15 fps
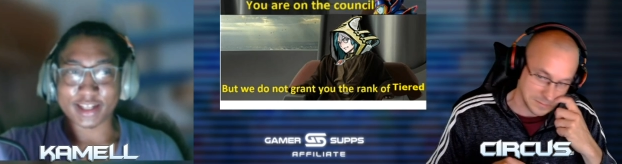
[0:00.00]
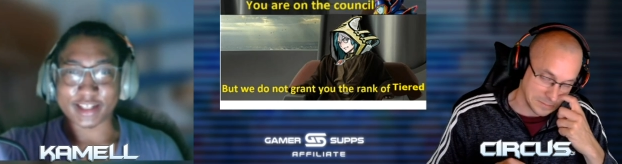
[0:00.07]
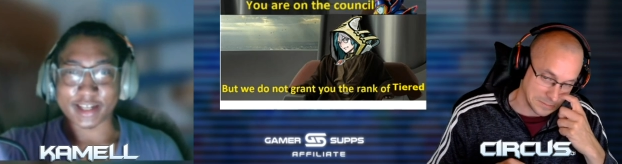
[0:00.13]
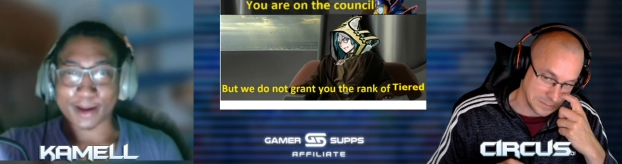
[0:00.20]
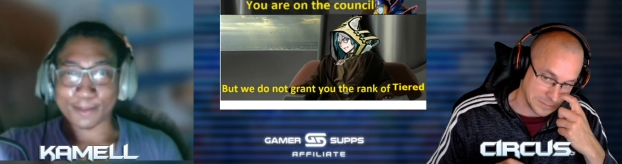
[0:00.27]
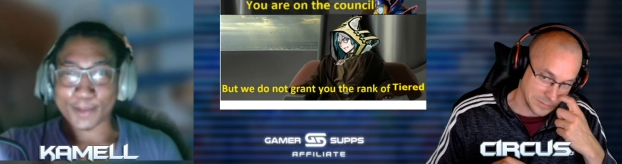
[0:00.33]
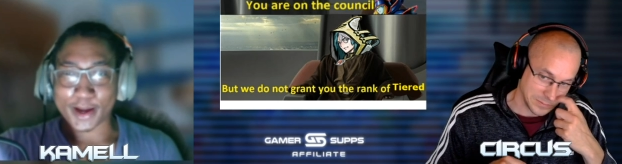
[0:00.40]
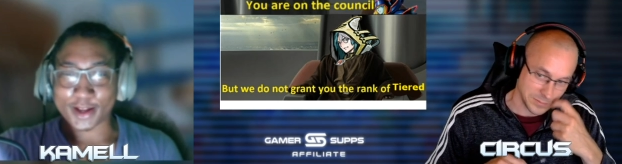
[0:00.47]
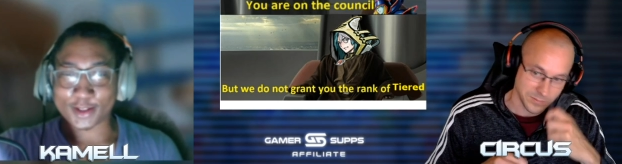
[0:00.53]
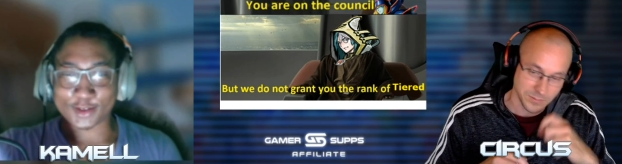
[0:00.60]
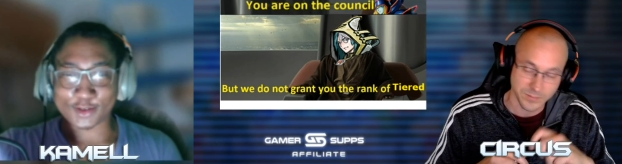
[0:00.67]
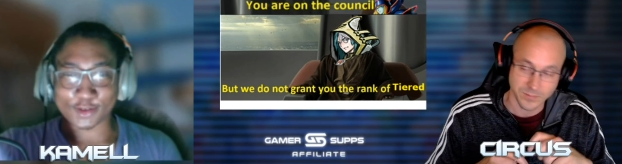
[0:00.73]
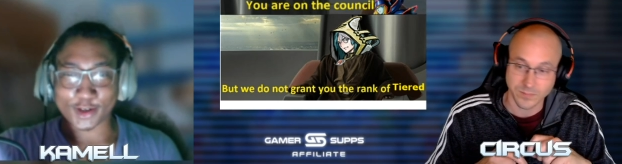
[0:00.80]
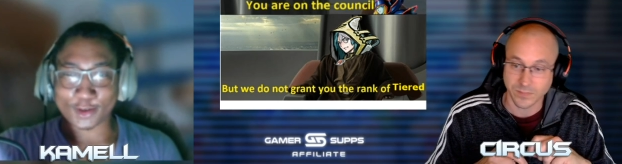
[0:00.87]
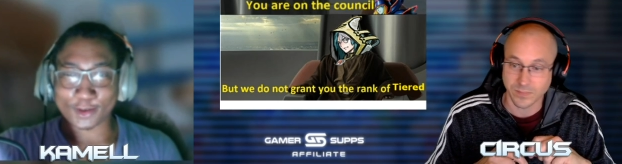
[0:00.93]
Speaker 1: Because, yeah,
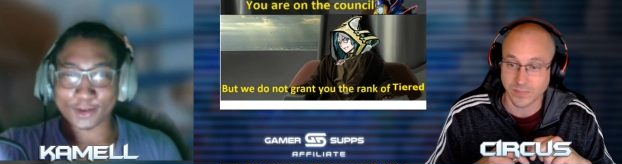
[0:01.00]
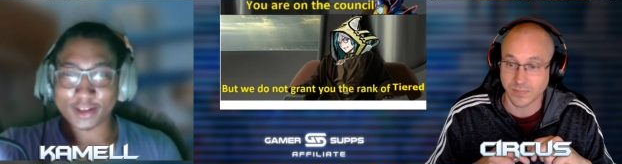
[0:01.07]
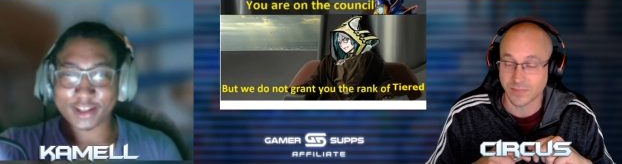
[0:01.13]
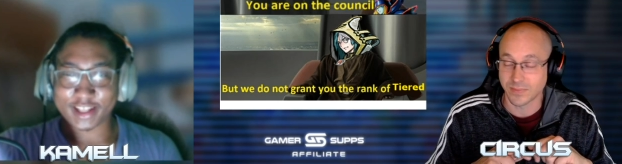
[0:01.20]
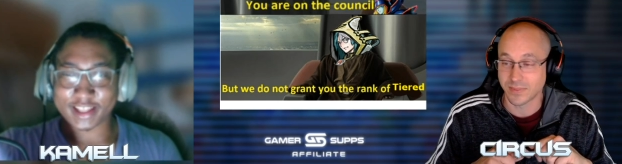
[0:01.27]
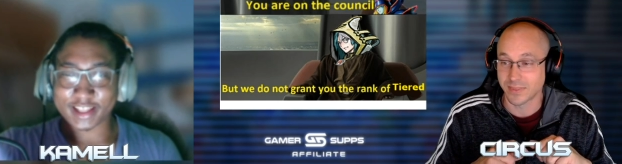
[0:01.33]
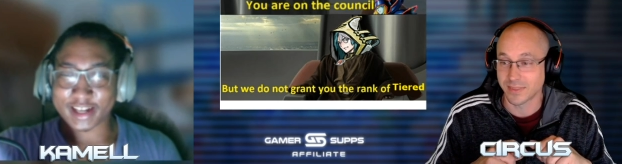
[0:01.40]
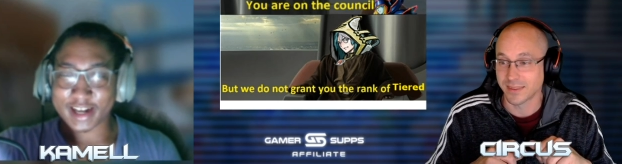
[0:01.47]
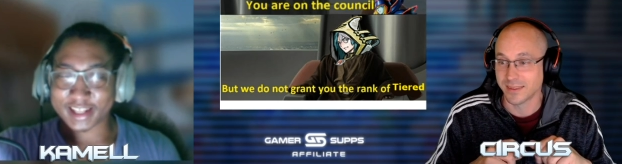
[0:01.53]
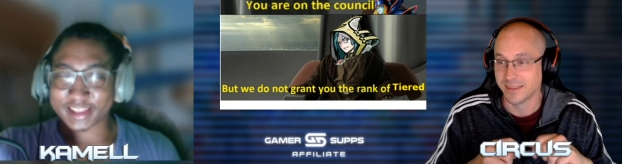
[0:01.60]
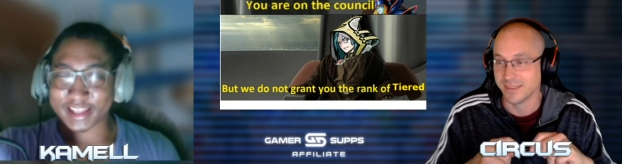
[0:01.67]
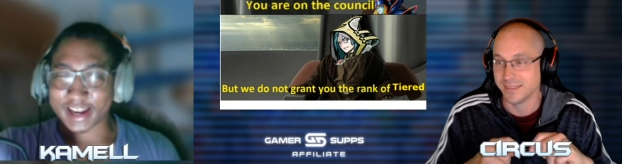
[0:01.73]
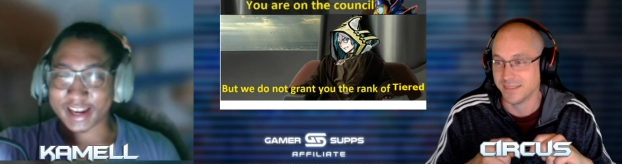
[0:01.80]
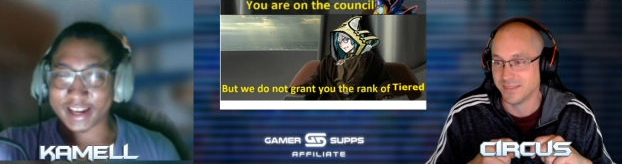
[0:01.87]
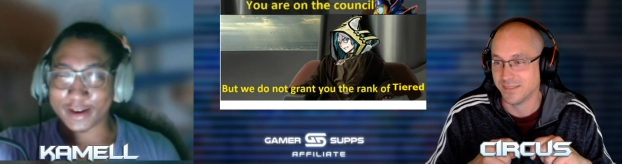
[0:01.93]
man, Dragoody, they
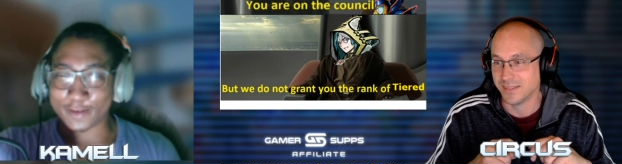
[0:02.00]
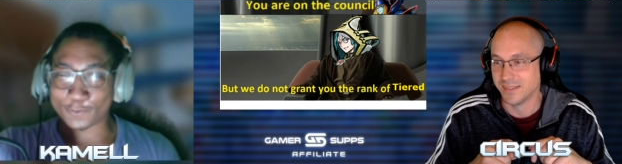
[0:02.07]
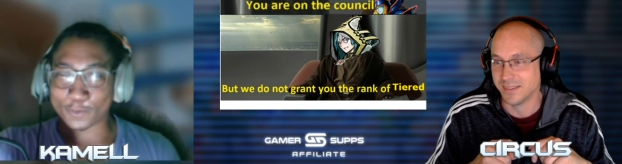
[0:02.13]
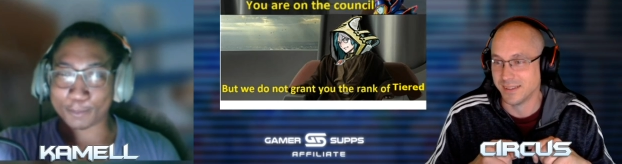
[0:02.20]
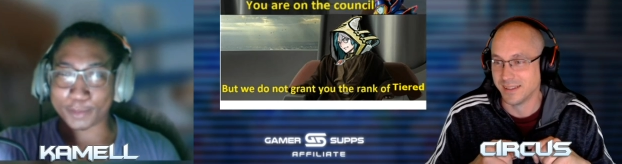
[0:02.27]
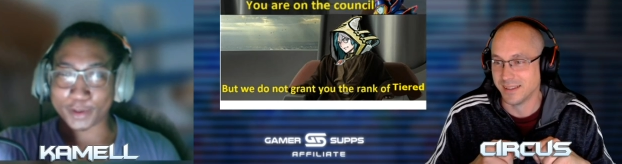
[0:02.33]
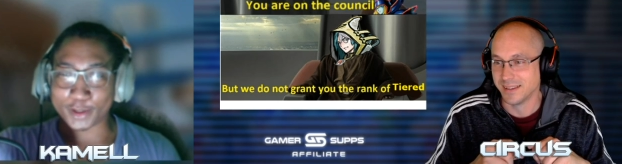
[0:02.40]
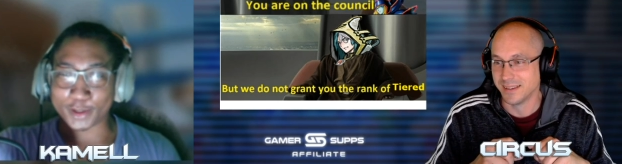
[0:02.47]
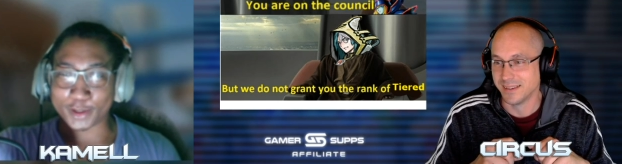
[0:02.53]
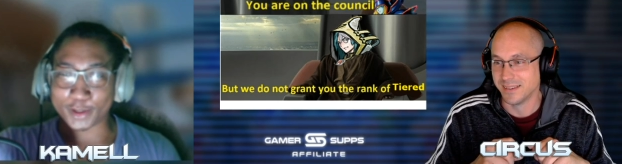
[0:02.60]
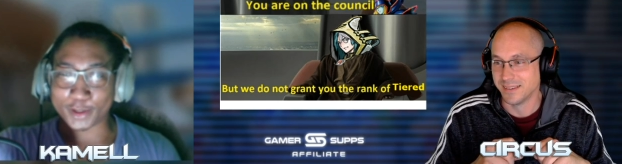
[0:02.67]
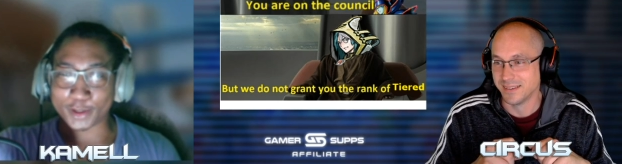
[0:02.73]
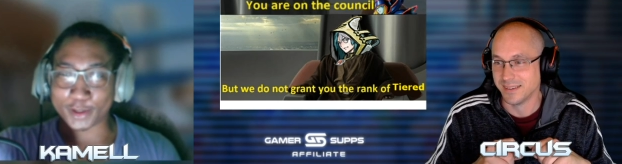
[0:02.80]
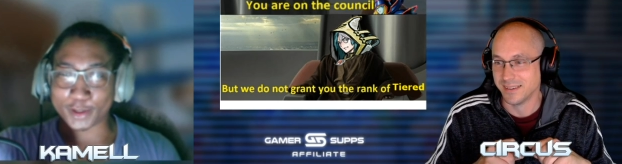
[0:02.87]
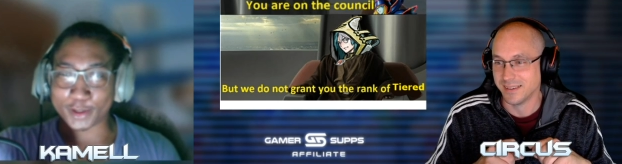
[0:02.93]
got that hit for
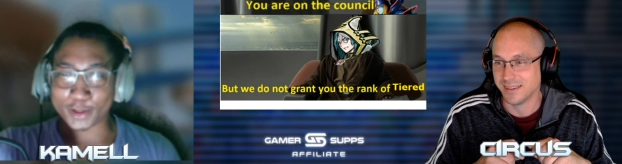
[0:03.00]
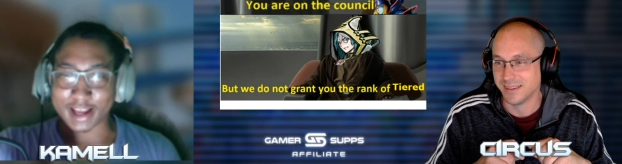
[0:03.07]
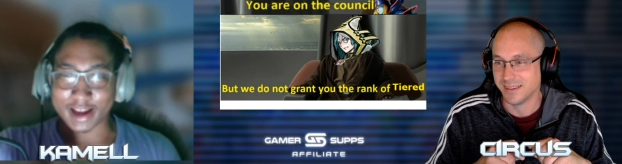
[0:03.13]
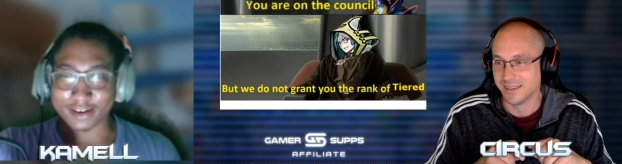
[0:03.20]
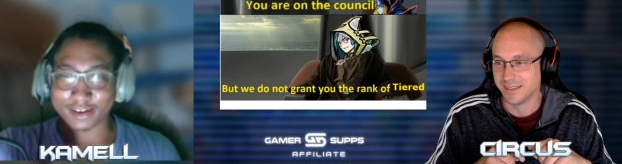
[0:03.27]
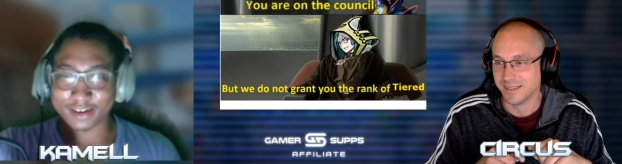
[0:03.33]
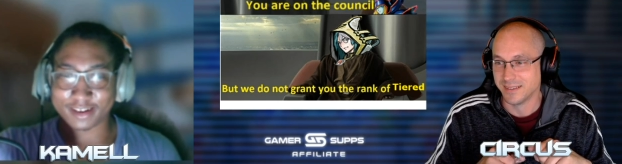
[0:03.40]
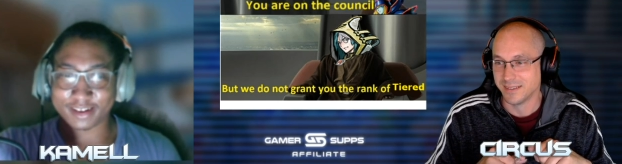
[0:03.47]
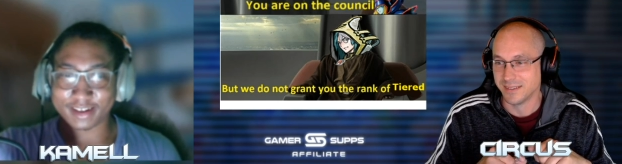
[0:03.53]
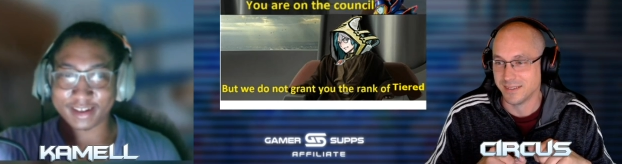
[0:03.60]
being too good at the